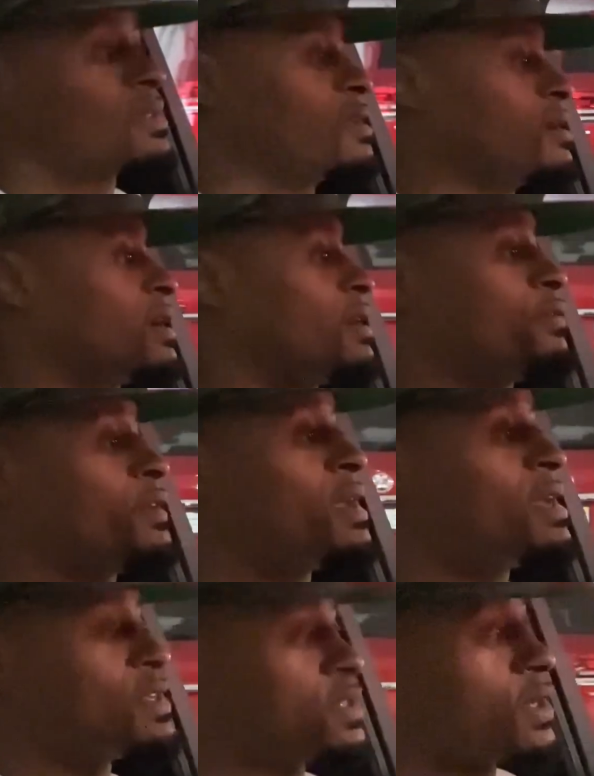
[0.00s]
in your life
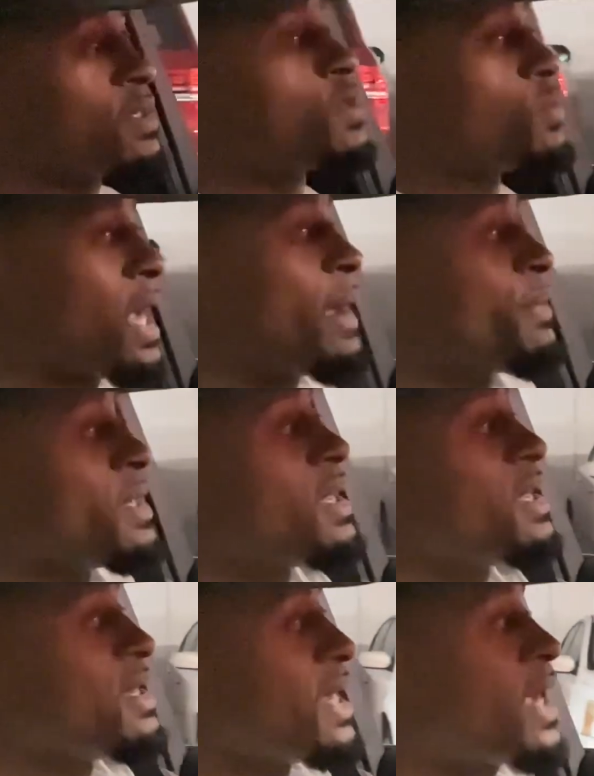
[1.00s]
starts to happen
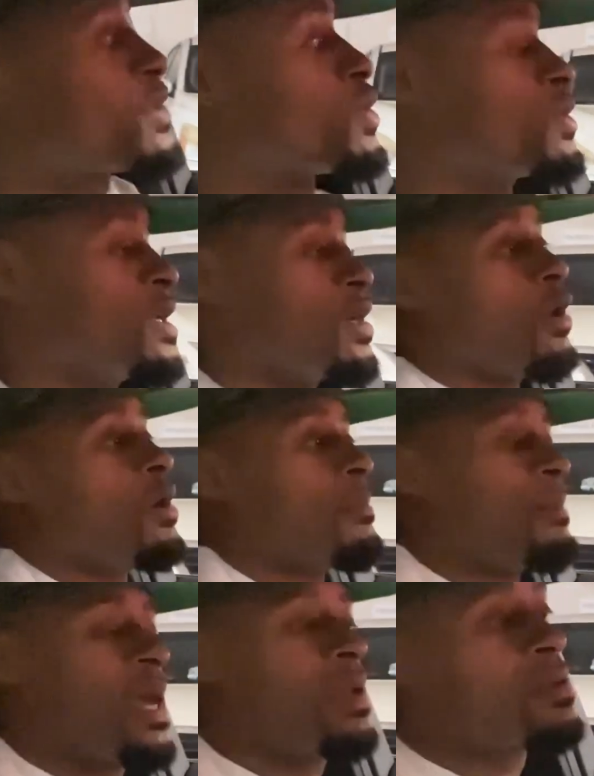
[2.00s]
naturally and
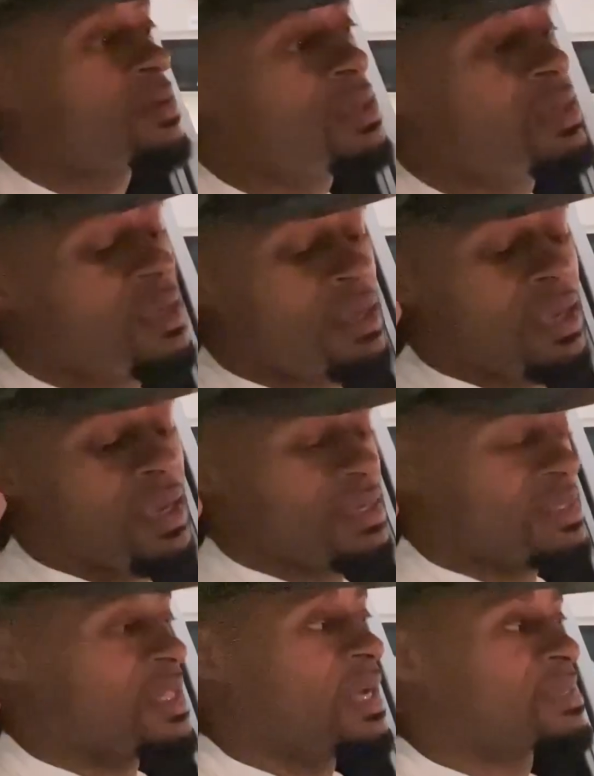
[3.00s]
automatically, and
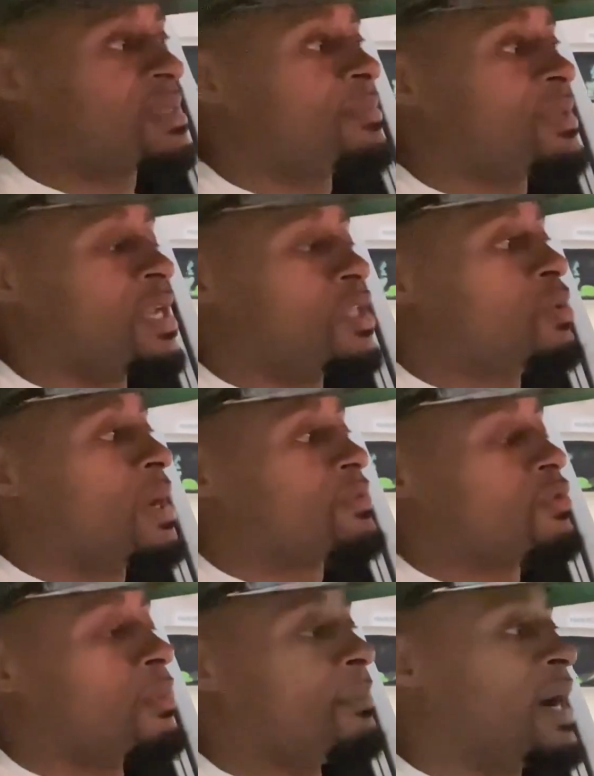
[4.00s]
is not something that you have
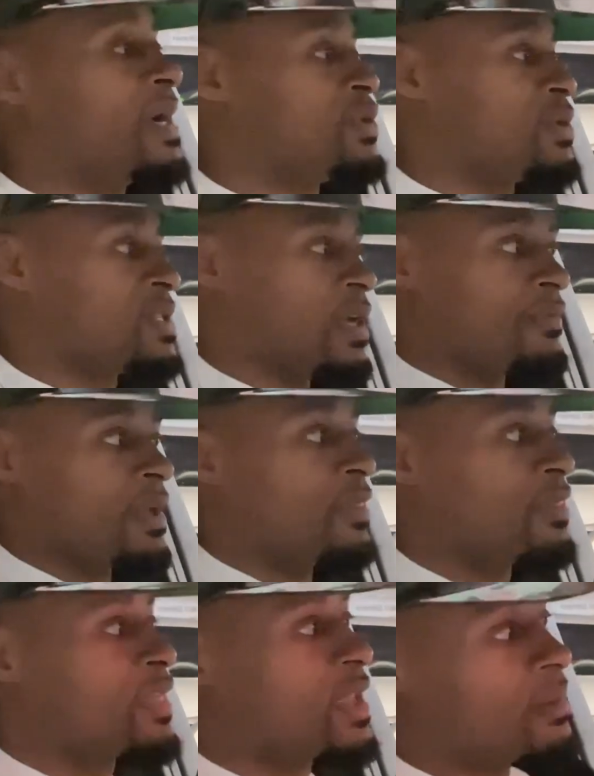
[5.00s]
to remind yourself and
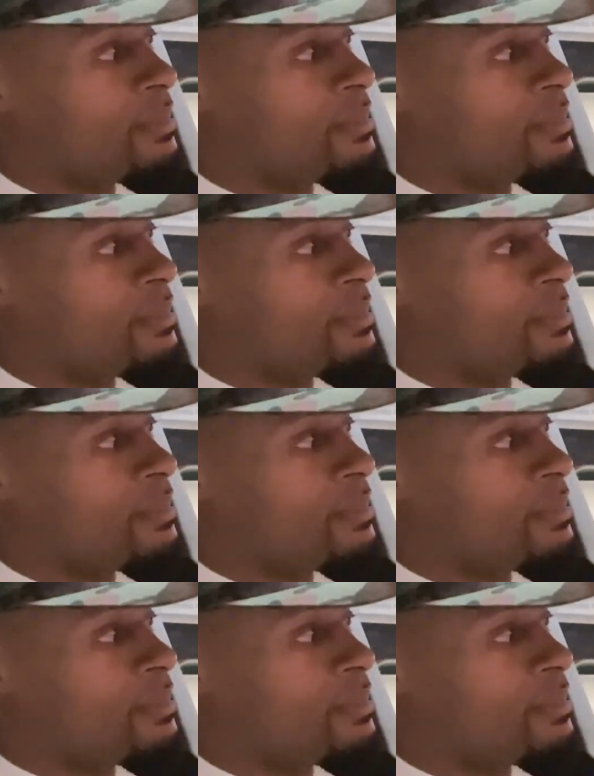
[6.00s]
think